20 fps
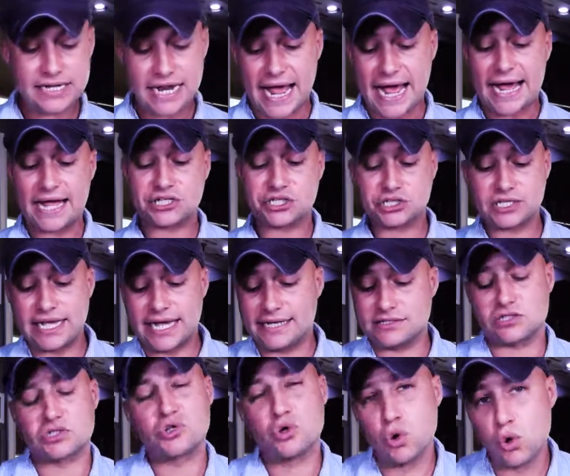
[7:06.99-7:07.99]
actually has
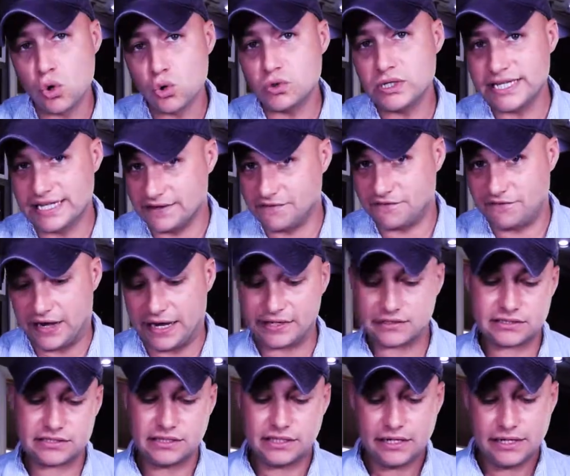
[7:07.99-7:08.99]
a cooling
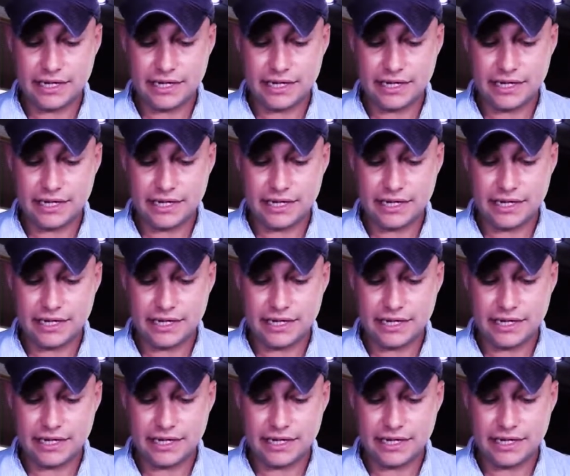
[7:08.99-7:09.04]
effect.